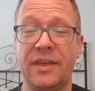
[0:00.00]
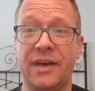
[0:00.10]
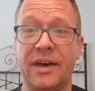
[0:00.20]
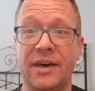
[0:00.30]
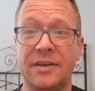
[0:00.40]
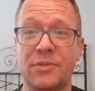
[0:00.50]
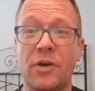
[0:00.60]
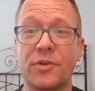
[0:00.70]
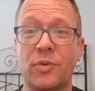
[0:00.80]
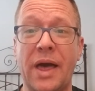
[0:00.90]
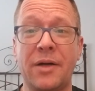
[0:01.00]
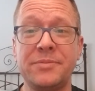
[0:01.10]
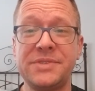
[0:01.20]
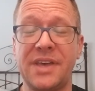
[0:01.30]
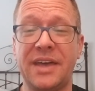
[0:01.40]

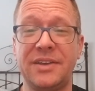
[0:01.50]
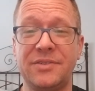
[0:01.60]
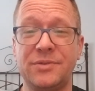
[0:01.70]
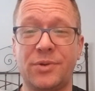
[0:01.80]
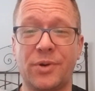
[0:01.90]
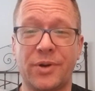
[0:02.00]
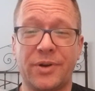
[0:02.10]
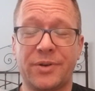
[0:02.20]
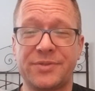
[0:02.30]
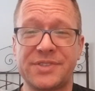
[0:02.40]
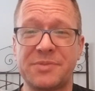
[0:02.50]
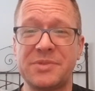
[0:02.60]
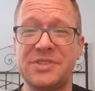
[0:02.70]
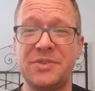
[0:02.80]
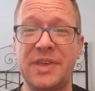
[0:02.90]
overwhelmed and or for some
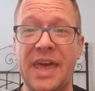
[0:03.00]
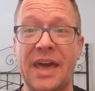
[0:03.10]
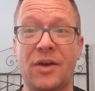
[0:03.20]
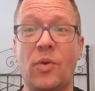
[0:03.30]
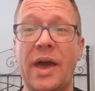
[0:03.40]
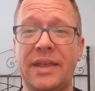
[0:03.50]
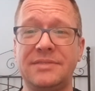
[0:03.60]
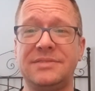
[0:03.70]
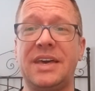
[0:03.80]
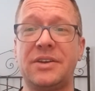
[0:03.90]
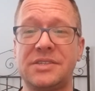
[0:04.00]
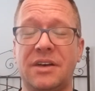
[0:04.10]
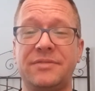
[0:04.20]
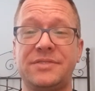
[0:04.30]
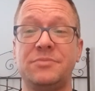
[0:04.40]
reason you can't quite get
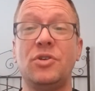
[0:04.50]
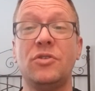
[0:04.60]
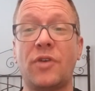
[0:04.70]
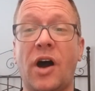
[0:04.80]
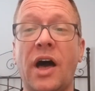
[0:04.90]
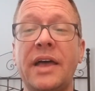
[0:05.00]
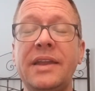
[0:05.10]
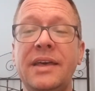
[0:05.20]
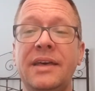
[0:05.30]
yourself to move on.